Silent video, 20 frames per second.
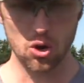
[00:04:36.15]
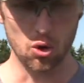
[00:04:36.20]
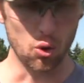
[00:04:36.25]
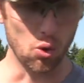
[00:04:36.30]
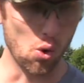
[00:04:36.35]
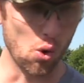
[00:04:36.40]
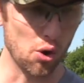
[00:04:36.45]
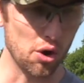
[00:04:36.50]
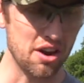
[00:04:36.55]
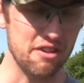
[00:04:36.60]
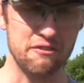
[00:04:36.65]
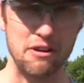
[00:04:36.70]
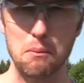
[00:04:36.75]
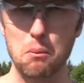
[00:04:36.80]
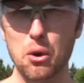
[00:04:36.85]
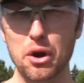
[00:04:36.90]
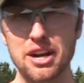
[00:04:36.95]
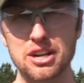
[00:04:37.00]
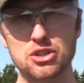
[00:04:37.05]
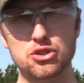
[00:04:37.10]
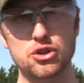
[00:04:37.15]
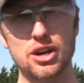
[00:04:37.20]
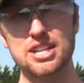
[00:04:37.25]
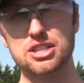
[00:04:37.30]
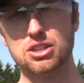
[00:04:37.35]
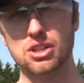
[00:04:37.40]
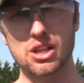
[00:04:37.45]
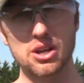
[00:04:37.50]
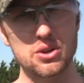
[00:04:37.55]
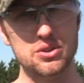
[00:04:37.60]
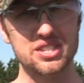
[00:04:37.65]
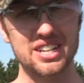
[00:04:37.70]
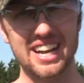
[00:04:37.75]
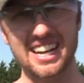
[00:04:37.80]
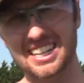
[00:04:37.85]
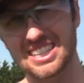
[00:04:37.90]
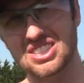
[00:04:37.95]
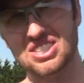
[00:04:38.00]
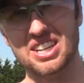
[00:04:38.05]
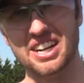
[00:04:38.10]
or if I'm wearing dress clothes and I
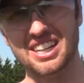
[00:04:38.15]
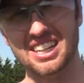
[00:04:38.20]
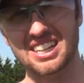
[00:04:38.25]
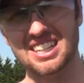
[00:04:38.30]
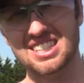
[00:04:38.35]
can tuck it